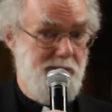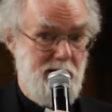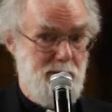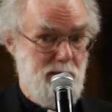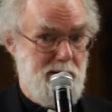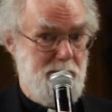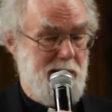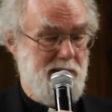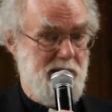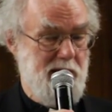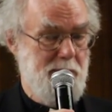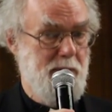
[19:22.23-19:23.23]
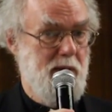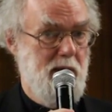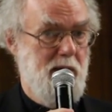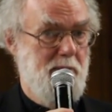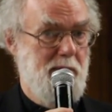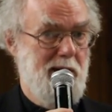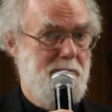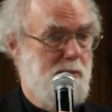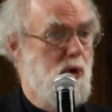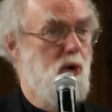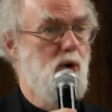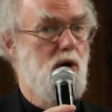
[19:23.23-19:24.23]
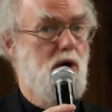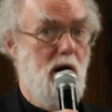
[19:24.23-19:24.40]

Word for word: if anybody picks it up, by Paul